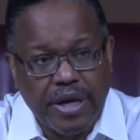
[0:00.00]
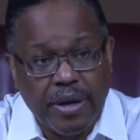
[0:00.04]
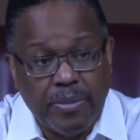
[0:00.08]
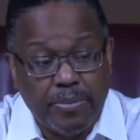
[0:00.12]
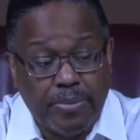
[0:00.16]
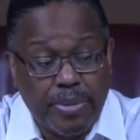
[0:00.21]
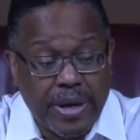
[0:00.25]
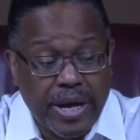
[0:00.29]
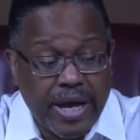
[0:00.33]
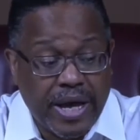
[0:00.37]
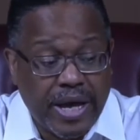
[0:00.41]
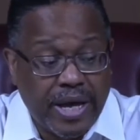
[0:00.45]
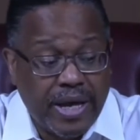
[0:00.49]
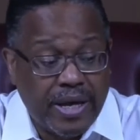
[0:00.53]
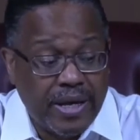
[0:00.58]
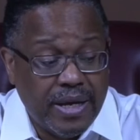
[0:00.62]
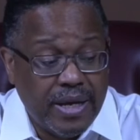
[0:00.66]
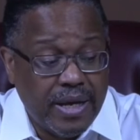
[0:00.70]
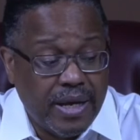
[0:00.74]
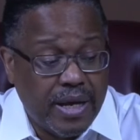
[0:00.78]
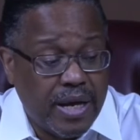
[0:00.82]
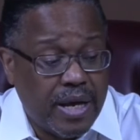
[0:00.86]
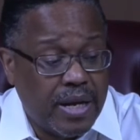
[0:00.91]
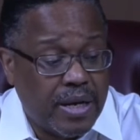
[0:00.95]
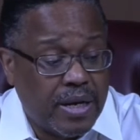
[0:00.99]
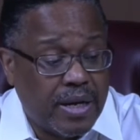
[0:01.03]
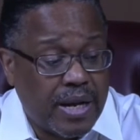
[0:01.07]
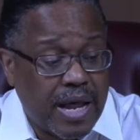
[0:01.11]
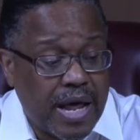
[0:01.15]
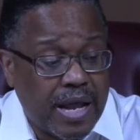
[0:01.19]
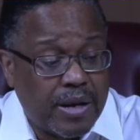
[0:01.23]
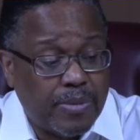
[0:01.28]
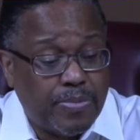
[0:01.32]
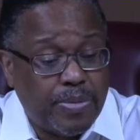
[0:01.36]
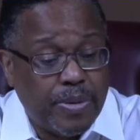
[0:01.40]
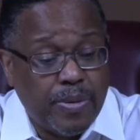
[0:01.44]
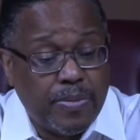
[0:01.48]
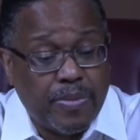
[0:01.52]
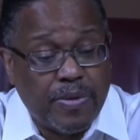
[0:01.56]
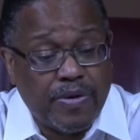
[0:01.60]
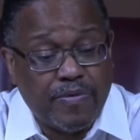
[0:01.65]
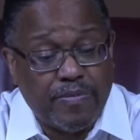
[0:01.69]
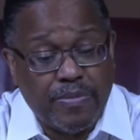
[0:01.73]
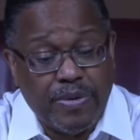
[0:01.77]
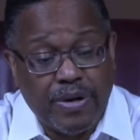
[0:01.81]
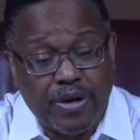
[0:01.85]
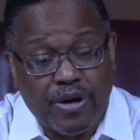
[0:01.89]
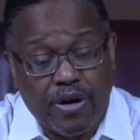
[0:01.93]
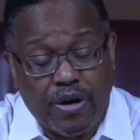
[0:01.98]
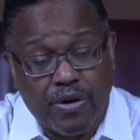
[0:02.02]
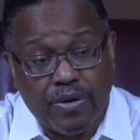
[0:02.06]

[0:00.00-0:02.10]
and pain, and a lot of people have been